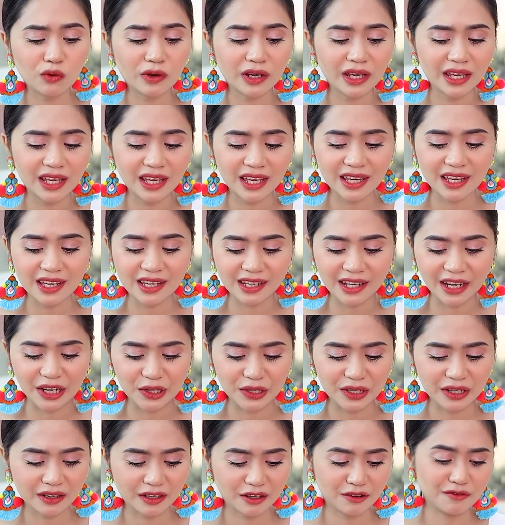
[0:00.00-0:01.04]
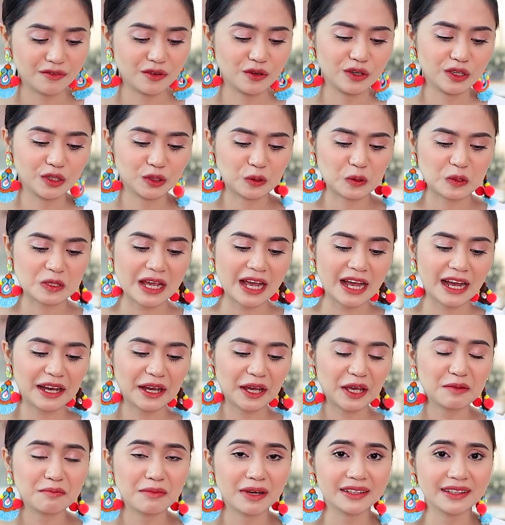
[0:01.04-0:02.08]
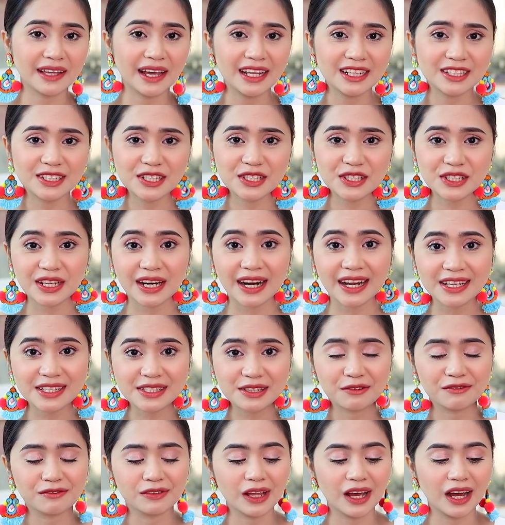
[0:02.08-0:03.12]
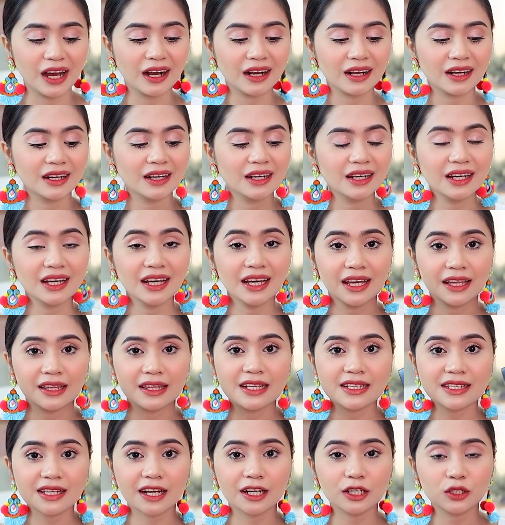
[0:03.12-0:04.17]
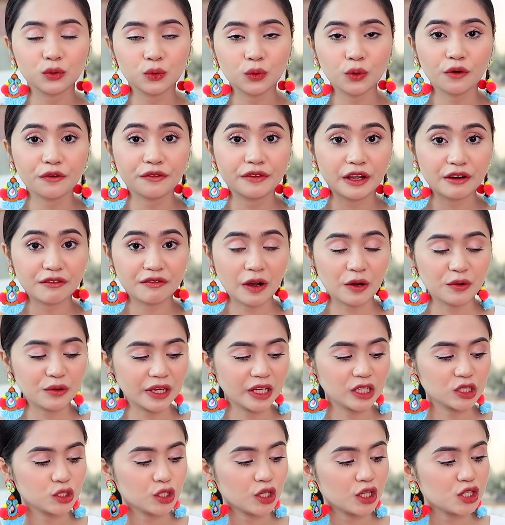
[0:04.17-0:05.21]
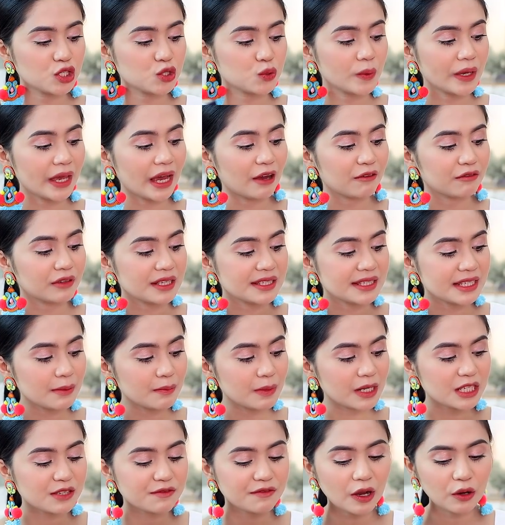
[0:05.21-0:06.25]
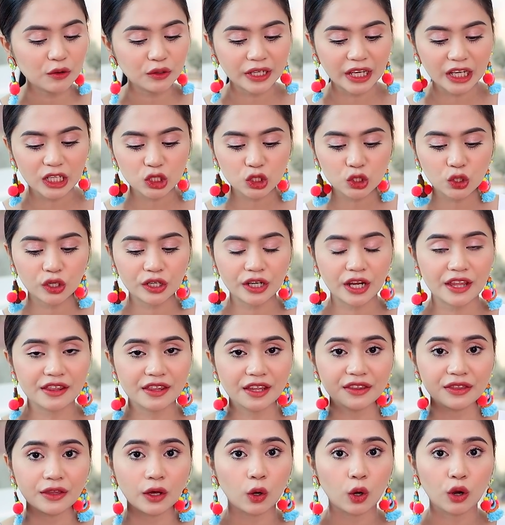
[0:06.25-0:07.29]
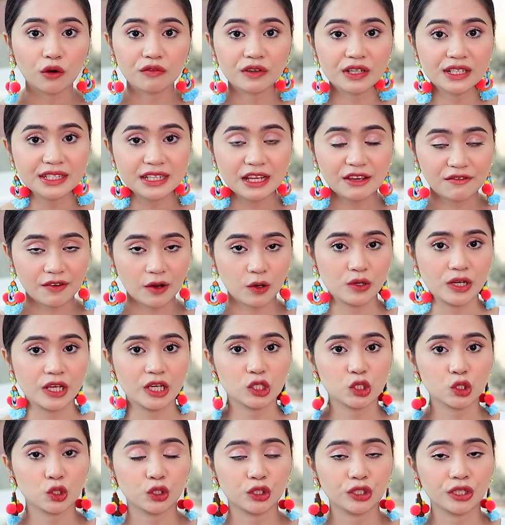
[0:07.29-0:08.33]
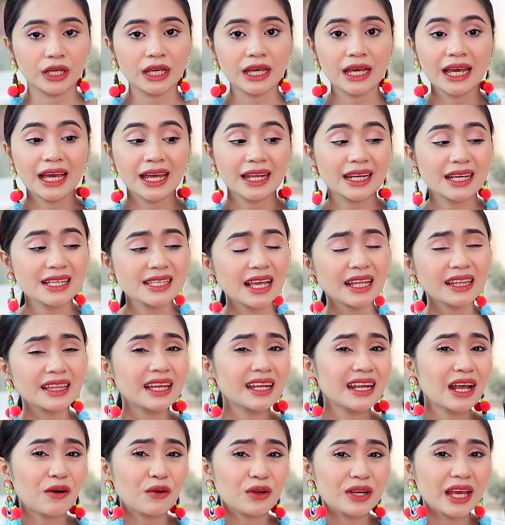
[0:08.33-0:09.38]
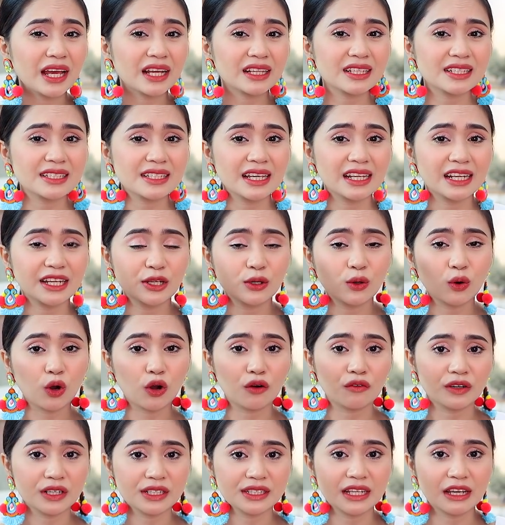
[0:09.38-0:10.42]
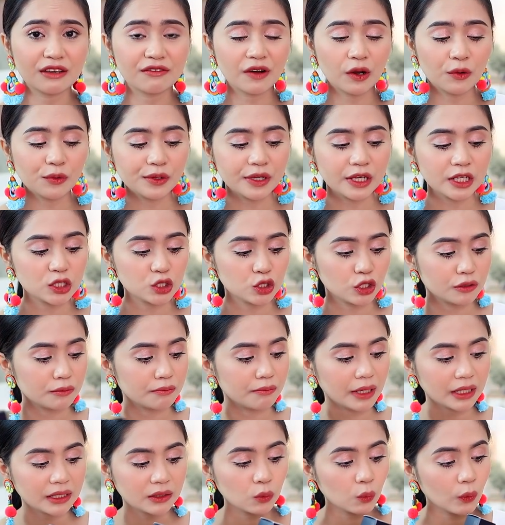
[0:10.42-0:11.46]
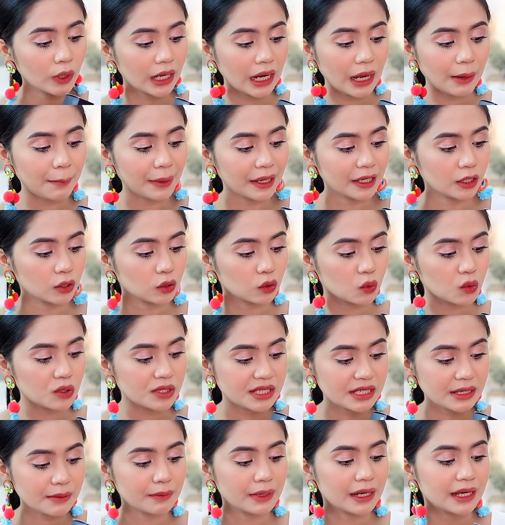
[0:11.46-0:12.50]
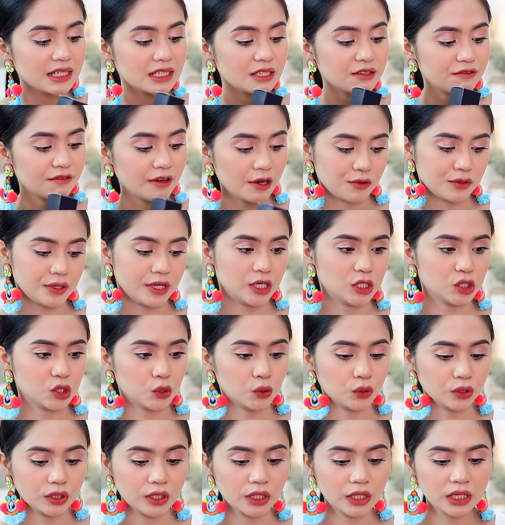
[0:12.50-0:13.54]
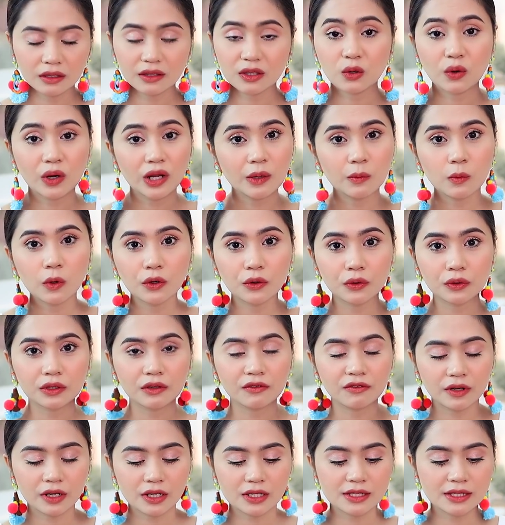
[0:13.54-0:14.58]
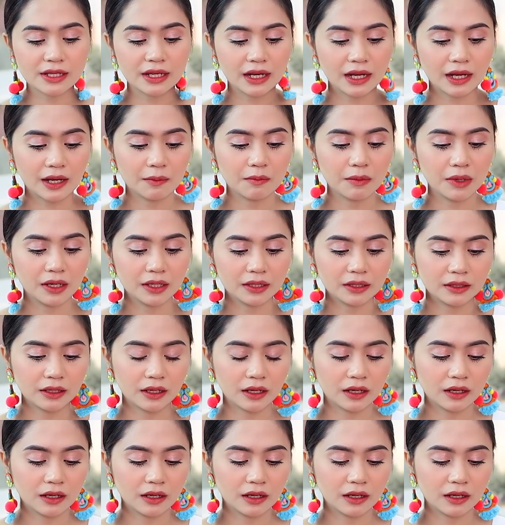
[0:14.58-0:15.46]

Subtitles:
kong hihingi kayo ng review nito sa akin, but I'll just try sa vlog. These are two of their foundations. We have the Seamless Foundation and then the Coverstay Foundation. Nasenta na ako ni Ate Sally ng Coverstay Foundation, but wala pa nitong Seamless Foundation. Hindi ko alam kung anong difference nila, but